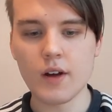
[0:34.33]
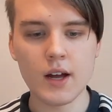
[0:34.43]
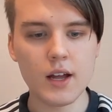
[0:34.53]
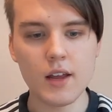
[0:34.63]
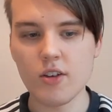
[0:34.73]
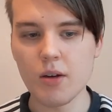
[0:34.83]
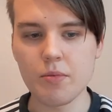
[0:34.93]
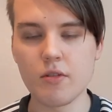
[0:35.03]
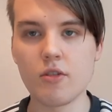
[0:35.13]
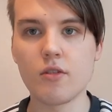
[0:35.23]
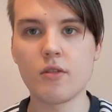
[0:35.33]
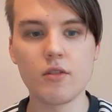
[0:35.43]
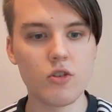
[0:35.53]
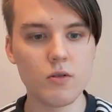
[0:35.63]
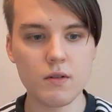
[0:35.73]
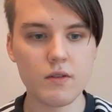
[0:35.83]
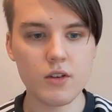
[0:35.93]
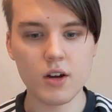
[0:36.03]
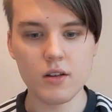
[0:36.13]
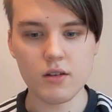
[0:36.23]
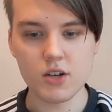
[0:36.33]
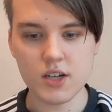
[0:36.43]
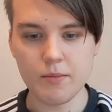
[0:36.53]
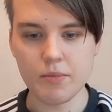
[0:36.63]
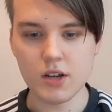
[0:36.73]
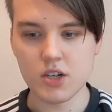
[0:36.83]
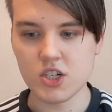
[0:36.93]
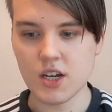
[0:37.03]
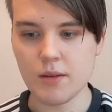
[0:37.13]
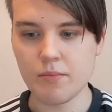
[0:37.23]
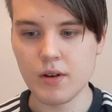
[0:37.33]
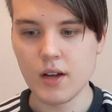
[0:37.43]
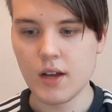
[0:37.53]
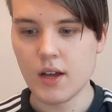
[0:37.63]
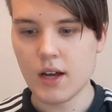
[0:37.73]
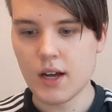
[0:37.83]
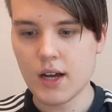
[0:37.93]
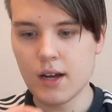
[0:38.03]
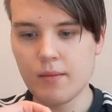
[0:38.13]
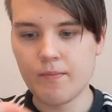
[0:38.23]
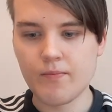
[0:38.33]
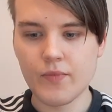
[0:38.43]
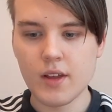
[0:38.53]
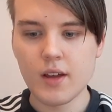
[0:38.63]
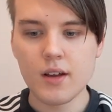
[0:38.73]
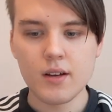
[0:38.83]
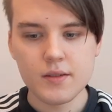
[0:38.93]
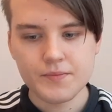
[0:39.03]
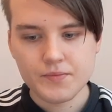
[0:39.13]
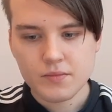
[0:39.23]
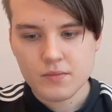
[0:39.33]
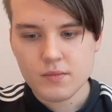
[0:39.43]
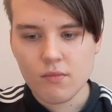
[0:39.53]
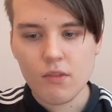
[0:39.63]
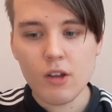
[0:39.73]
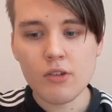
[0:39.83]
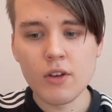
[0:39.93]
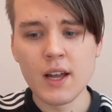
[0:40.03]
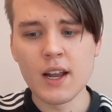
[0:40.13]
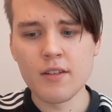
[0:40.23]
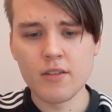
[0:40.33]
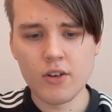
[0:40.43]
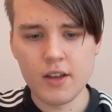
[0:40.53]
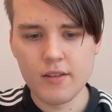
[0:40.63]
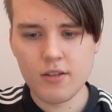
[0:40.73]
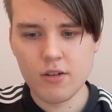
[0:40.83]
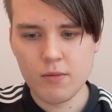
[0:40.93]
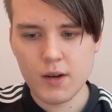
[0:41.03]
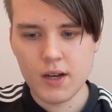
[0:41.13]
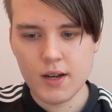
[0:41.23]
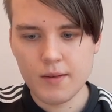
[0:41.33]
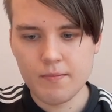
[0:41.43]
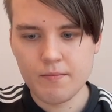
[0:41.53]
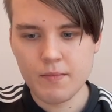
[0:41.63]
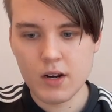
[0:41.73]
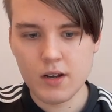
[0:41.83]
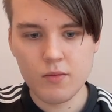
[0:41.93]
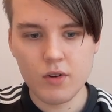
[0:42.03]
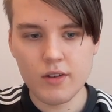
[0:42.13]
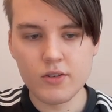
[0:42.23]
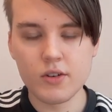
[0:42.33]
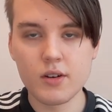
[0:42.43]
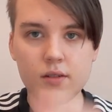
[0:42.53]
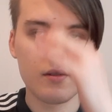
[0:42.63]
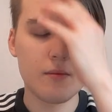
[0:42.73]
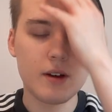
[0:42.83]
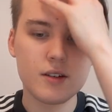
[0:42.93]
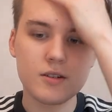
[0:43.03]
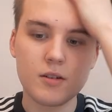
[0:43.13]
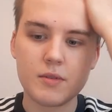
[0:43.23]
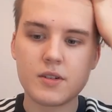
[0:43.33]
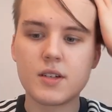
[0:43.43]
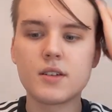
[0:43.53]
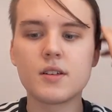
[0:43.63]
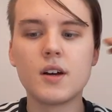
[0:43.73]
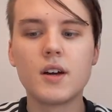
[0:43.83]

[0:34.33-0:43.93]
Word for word: Uh, he's open to a return to the championship. Um, so yeah, let's look into um, you know what he's done the past couple of seasons.